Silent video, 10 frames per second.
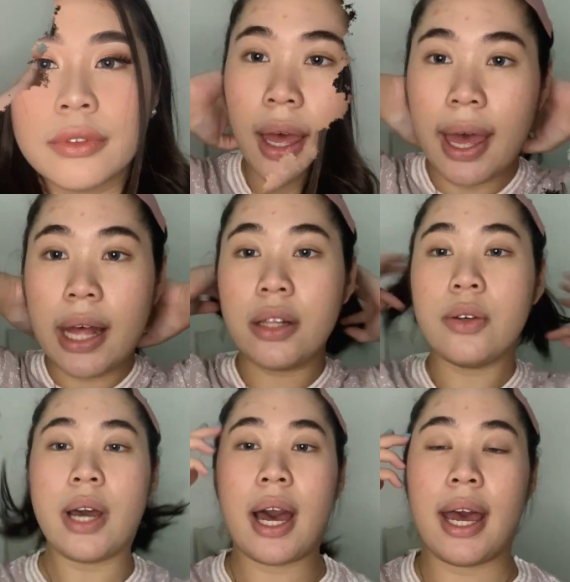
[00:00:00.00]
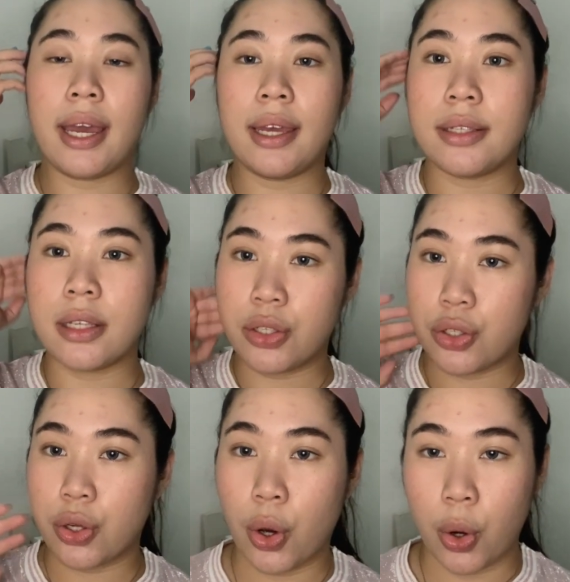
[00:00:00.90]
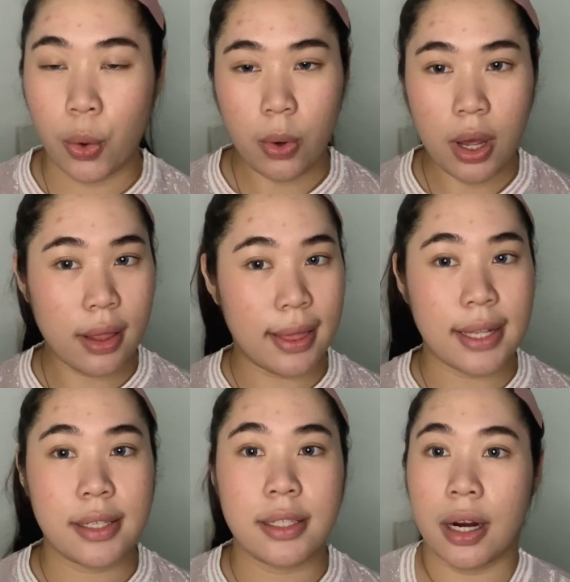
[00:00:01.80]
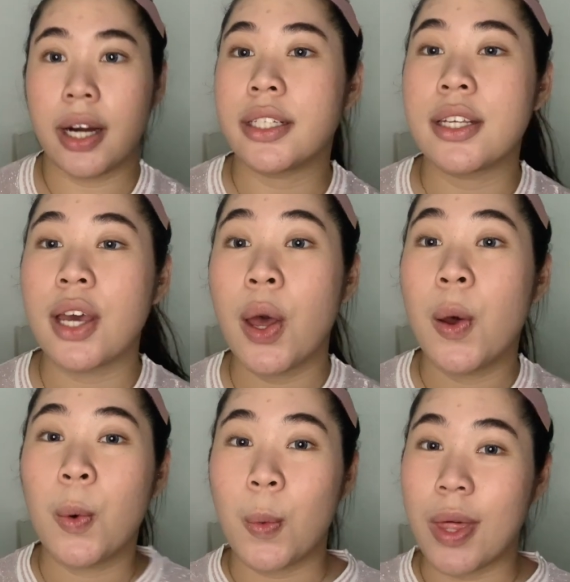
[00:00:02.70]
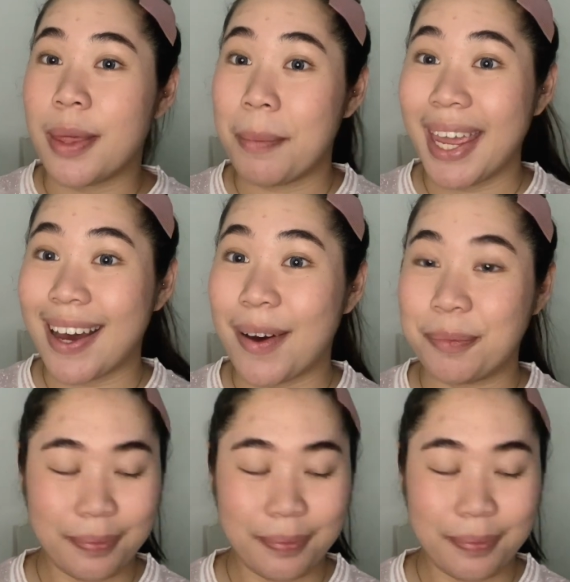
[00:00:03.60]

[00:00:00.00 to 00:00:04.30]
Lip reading: Hello guys, so let's start with the makeup.